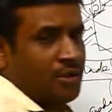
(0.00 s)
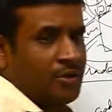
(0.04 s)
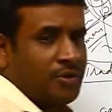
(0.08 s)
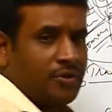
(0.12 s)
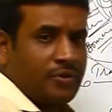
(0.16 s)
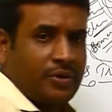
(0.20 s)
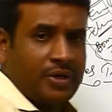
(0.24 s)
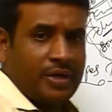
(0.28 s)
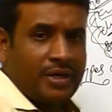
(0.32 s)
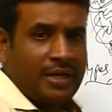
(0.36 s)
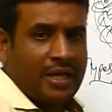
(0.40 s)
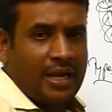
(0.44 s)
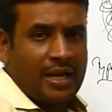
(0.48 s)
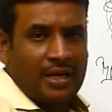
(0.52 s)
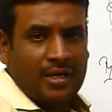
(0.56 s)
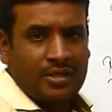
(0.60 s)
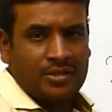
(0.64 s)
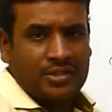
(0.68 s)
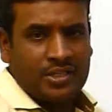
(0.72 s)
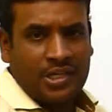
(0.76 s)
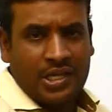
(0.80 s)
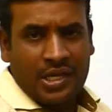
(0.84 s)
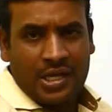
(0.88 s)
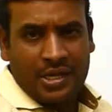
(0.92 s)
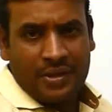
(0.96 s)
You can directly
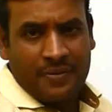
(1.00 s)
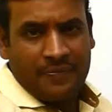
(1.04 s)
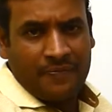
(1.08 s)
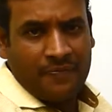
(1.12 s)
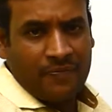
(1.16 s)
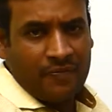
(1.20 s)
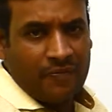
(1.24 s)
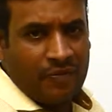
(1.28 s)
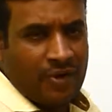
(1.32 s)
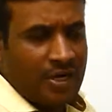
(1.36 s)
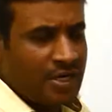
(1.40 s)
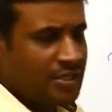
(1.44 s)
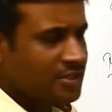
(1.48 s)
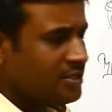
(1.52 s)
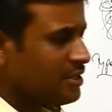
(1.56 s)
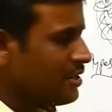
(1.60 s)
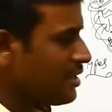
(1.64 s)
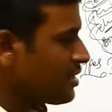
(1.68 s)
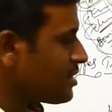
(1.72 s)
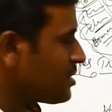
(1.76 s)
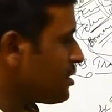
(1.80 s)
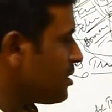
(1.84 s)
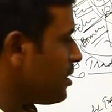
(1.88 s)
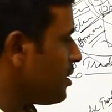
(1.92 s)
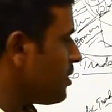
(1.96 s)
say what is that
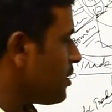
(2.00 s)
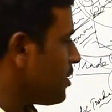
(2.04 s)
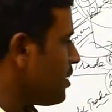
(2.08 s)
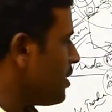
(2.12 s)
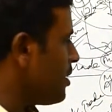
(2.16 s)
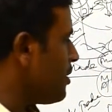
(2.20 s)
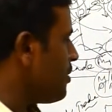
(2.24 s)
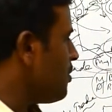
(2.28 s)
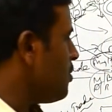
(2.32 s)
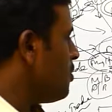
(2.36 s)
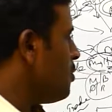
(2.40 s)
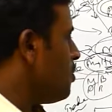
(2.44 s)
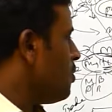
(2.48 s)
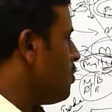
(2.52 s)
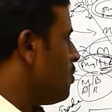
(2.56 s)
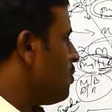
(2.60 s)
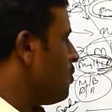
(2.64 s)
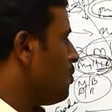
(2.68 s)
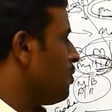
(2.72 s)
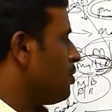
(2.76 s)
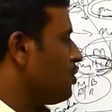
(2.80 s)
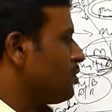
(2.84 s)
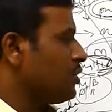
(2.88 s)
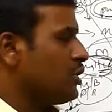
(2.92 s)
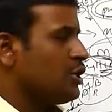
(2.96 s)
external trade?
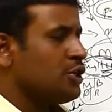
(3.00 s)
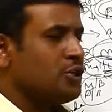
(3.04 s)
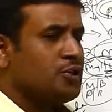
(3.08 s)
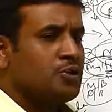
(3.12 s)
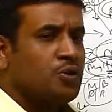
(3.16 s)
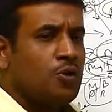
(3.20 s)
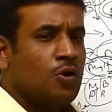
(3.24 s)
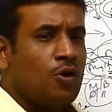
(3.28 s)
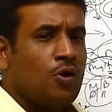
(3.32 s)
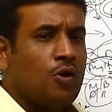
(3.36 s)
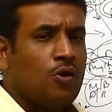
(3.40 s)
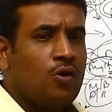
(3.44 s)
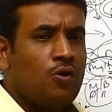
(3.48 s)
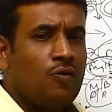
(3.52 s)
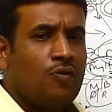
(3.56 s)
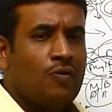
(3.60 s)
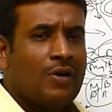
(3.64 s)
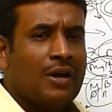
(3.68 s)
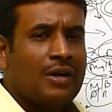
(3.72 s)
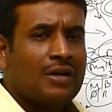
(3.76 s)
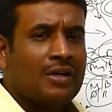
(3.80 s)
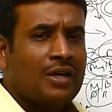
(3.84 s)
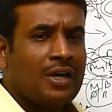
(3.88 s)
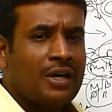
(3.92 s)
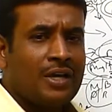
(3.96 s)
There is no
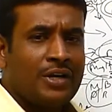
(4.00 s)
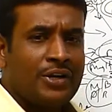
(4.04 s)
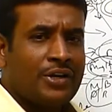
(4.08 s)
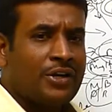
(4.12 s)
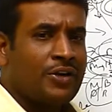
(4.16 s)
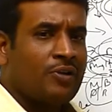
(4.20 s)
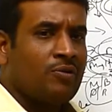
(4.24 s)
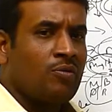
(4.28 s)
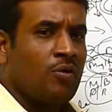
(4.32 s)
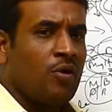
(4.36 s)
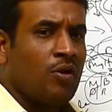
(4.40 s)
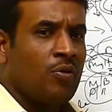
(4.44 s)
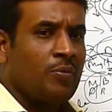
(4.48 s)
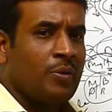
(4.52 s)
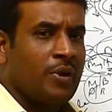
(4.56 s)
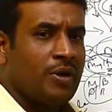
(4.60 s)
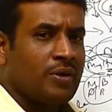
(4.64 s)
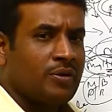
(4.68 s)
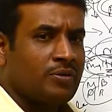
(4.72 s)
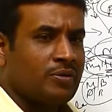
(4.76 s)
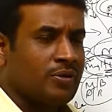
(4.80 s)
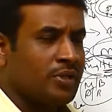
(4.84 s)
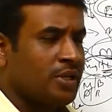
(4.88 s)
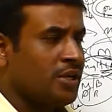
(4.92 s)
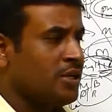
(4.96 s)
one country
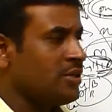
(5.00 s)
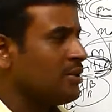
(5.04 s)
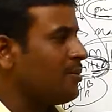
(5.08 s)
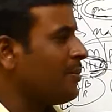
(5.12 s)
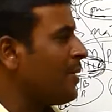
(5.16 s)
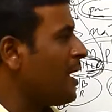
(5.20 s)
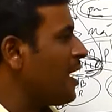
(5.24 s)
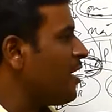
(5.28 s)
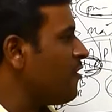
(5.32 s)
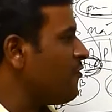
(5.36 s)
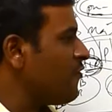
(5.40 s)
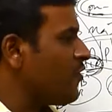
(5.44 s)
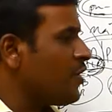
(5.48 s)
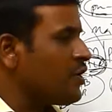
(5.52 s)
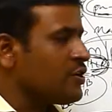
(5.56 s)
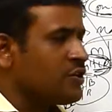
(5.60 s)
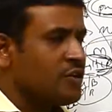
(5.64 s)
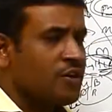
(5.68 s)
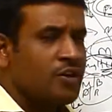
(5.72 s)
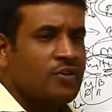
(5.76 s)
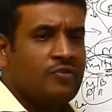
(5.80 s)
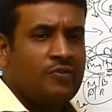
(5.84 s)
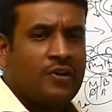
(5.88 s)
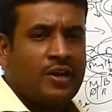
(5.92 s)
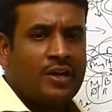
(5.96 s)
involvement. There is a manufacturer
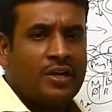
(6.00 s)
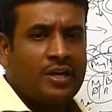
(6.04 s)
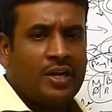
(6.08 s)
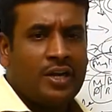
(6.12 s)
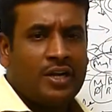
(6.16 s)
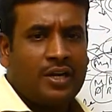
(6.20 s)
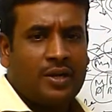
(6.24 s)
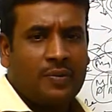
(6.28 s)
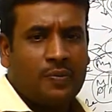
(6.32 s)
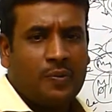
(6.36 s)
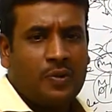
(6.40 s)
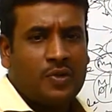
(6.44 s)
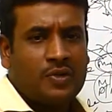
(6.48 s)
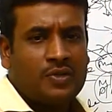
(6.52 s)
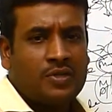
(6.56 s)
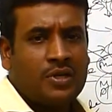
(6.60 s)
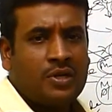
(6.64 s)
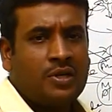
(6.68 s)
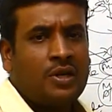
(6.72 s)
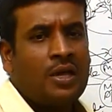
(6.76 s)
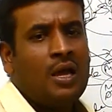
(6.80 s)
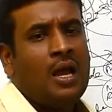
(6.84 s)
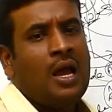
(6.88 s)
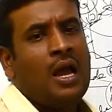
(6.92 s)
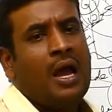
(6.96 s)
is one country
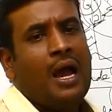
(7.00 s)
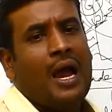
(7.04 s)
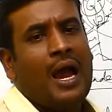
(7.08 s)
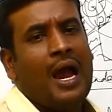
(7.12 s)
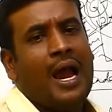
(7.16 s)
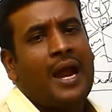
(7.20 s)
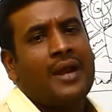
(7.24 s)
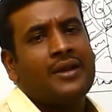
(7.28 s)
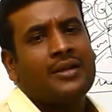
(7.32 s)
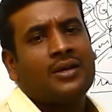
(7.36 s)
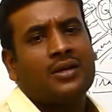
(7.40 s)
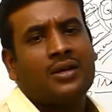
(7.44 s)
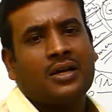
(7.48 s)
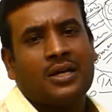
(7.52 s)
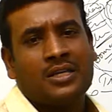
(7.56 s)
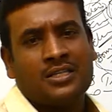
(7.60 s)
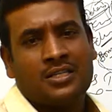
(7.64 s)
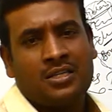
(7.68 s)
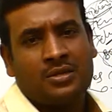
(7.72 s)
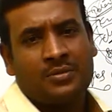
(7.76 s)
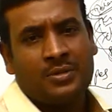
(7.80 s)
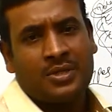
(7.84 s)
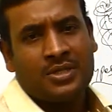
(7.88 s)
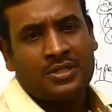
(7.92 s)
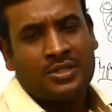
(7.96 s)
person and the
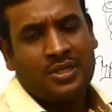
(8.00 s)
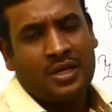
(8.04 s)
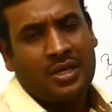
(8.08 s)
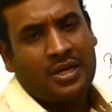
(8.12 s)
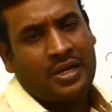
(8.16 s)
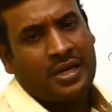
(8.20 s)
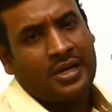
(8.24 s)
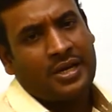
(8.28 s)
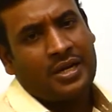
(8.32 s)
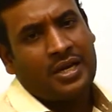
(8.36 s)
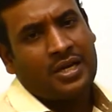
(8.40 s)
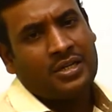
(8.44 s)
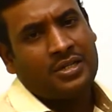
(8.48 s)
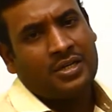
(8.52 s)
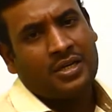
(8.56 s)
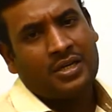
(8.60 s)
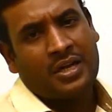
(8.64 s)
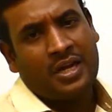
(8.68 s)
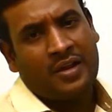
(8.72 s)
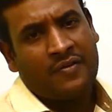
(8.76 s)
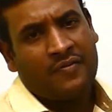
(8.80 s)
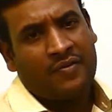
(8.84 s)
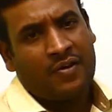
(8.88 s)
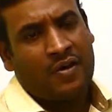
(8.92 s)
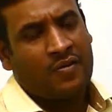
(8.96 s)
customers are any other
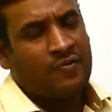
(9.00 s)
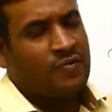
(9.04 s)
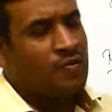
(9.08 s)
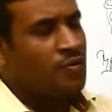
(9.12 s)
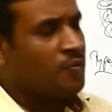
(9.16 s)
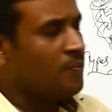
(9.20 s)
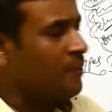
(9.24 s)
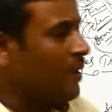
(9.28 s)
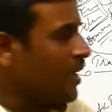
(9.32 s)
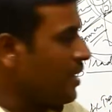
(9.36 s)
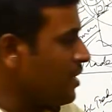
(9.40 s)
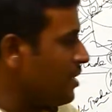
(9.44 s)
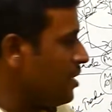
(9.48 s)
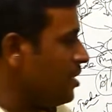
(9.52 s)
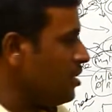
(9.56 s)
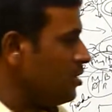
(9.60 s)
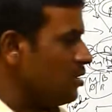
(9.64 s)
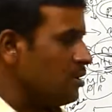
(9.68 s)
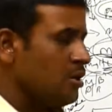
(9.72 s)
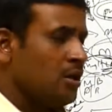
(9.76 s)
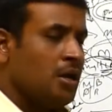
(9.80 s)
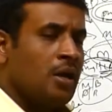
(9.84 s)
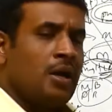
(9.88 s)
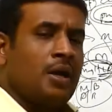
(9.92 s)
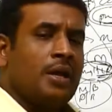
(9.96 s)
type of buyer.
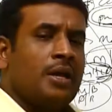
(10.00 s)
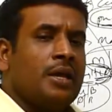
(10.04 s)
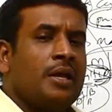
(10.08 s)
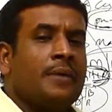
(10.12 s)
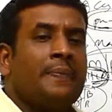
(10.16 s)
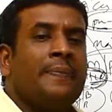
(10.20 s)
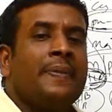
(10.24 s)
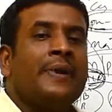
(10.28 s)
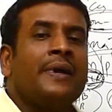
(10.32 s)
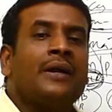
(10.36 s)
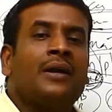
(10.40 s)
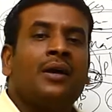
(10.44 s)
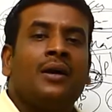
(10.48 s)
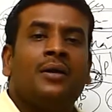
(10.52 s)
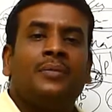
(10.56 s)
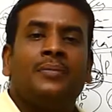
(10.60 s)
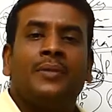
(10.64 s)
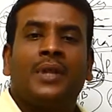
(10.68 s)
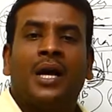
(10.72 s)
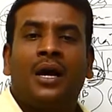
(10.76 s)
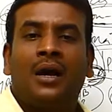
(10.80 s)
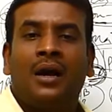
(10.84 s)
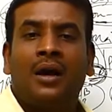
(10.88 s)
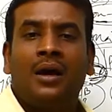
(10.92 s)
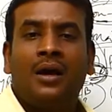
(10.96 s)
He become
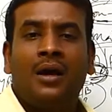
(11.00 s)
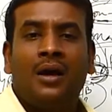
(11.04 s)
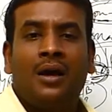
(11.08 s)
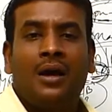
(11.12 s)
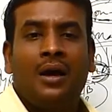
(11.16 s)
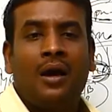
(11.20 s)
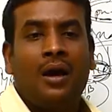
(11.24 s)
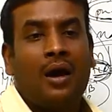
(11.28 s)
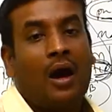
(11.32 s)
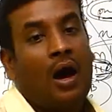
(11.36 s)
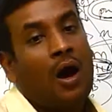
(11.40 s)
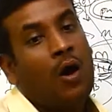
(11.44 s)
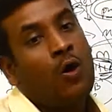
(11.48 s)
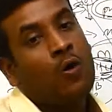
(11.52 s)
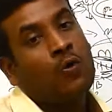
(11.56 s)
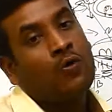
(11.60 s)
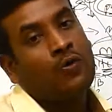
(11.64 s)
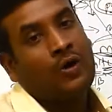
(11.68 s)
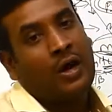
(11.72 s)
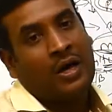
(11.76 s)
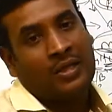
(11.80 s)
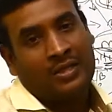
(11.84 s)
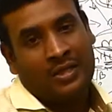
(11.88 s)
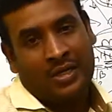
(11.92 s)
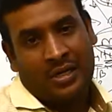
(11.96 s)
the
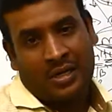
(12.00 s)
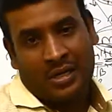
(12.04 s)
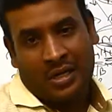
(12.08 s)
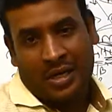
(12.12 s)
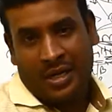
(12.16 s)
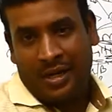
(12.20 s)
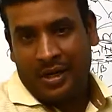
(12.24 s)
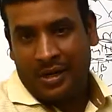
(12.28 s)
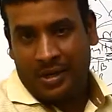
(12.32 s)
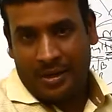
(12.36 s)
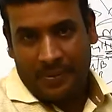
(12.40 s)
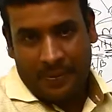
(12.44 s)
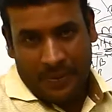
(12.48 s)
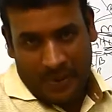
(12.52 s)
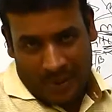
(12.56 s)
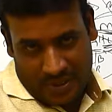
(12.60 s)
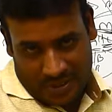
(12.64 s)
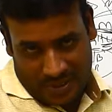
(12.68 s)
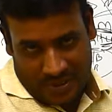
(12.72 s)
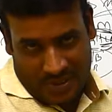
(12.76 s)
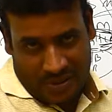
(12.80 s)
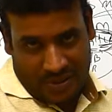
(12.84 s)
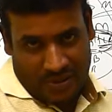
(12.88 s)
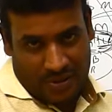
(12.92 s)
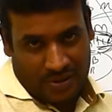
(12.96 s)
other country
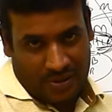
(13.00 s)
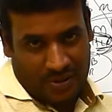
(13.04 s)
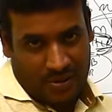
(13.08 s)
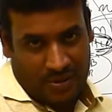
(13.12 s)
person.